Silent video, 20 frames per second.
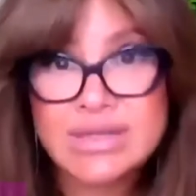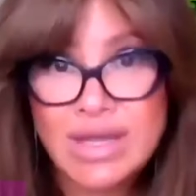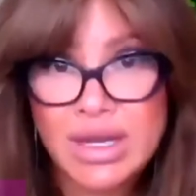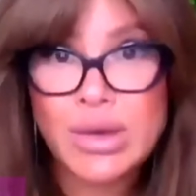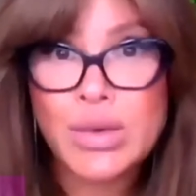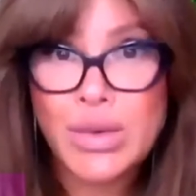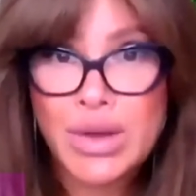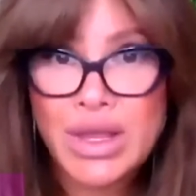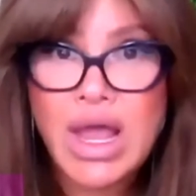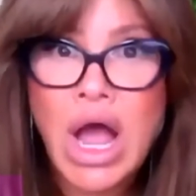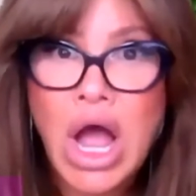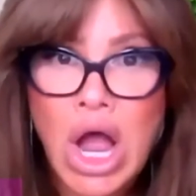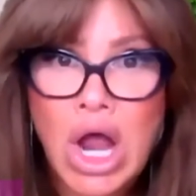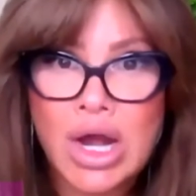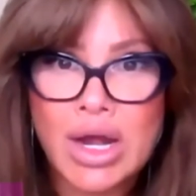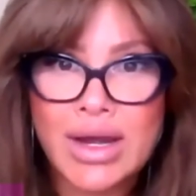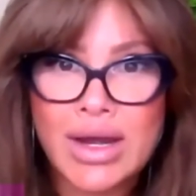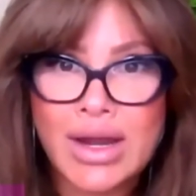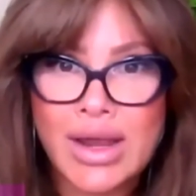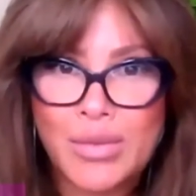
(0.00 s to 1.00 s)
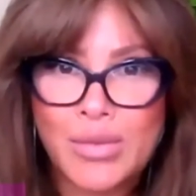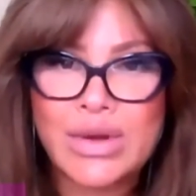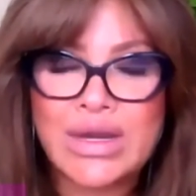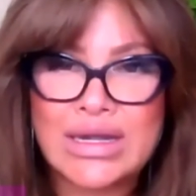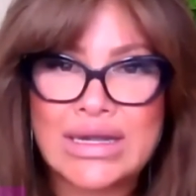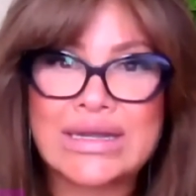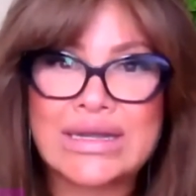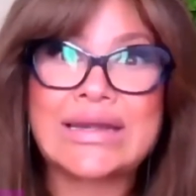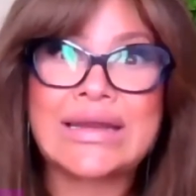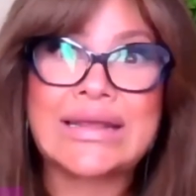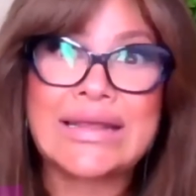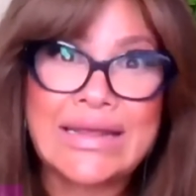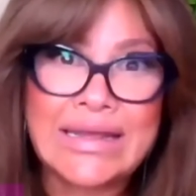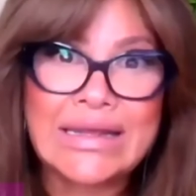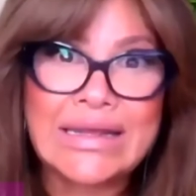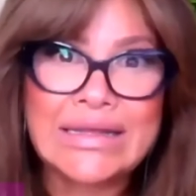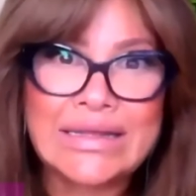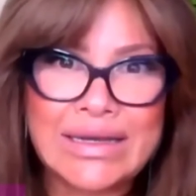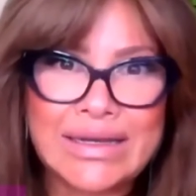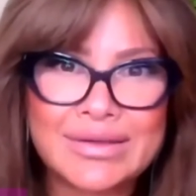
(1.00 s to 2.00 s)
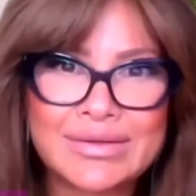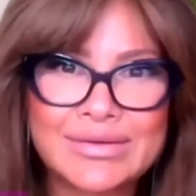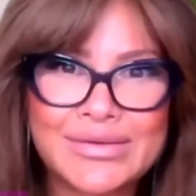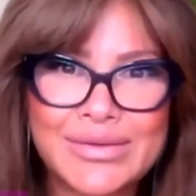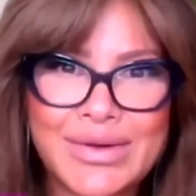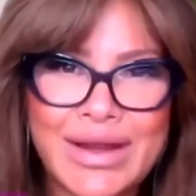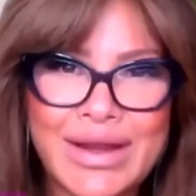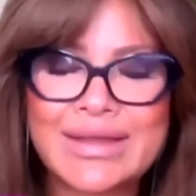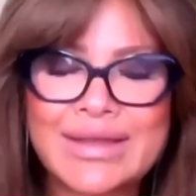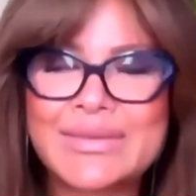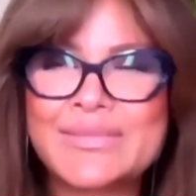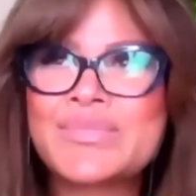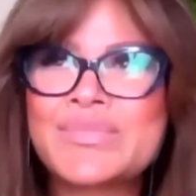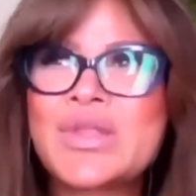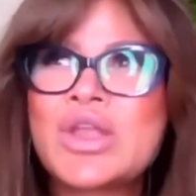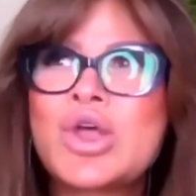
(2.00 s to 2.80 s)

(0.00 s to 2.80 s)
like we are, and we need healing, right?